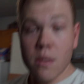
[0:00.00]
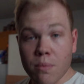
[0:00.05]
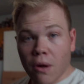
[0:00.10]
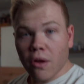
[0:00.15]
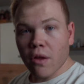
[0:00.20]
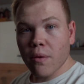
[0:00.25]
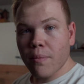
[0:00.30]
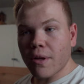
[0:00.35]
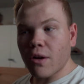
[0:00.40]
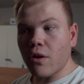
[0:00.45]

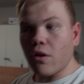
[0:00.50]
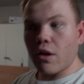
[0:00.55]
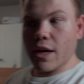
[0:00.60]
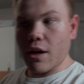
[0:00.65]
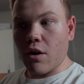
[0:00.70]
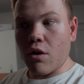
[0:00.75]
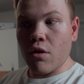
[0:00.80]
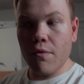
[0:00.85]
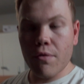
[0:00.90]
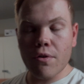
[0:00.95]
probably been
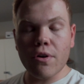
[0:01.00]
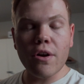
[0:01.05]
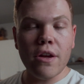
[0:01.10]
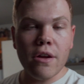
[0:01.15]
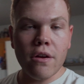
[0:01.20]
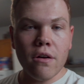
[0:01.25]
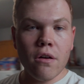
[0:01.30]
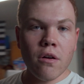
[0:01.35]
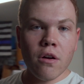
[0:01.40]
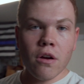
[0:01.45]
like over a
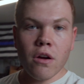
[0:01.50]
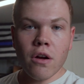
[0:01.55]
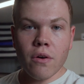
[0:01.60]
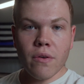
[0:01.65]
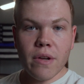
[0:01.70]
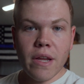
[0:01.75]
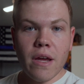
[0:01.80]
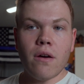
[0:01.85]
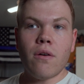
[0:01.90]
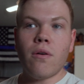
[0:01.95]
year
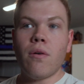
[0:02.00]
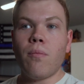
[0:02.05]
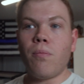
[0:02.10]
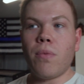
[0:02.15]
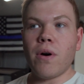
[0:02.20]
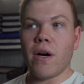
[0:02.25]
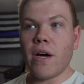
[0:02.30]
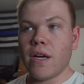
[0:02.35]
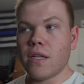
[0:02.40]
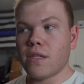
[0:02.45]
ago now,
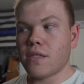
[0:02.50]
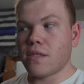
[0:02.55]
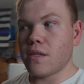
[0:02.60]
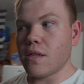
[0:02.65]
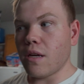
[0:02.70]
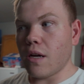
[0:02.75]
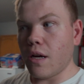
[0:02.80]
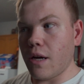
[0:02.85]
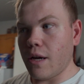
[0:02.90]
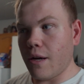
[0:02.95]

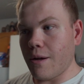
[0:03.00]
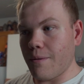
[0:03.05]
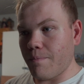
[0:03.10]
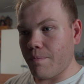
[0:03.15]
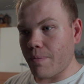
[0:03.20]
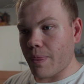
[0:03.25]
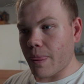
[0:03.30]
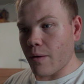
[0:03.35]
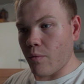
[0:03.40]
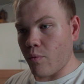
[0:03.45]
but
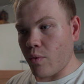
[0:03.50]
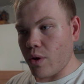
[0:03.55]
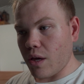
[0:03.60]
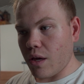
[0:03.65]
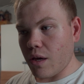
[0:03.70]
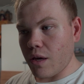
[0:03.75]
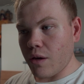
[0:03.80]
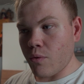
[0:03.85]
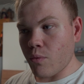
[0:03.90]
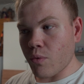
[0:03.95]

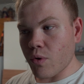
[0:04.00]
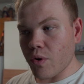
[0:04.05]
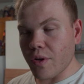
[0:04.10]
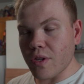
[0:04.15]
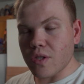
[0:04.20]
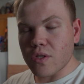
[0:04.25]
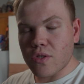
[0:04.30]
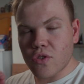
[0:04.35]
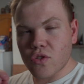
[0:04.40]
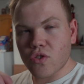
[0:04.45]
we were
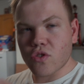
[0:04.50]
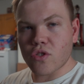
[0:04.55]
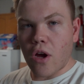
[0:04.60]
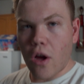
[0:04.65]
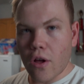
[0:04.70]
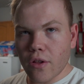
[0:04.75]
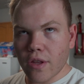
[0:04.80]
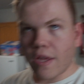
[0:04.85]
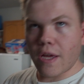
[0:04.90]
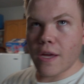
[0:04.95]

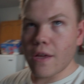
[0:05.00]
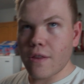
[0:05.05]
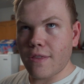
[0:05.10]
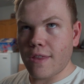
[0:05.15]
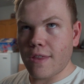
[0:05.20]
installing